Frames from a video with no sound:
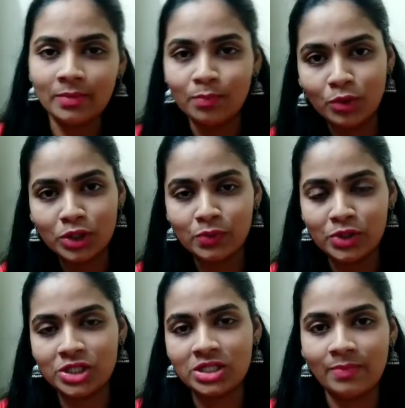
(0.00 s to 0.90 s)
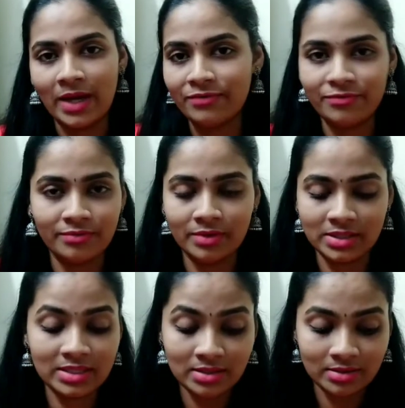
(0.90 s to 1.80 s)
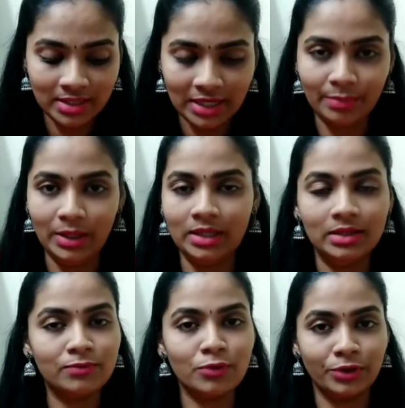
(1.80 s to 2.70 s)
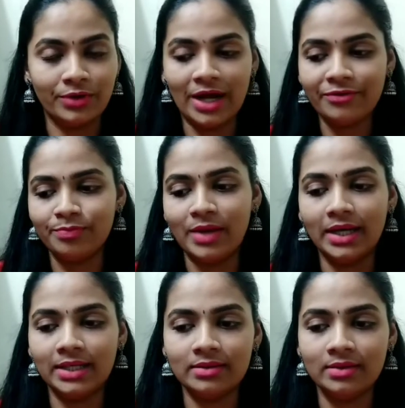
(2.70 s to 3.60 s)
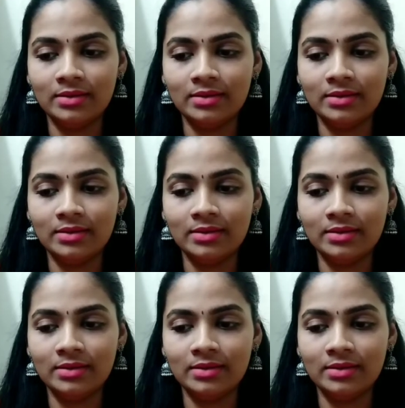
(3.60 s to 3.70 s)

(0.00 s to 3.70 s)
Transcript: books which my sister sent me in the photograph but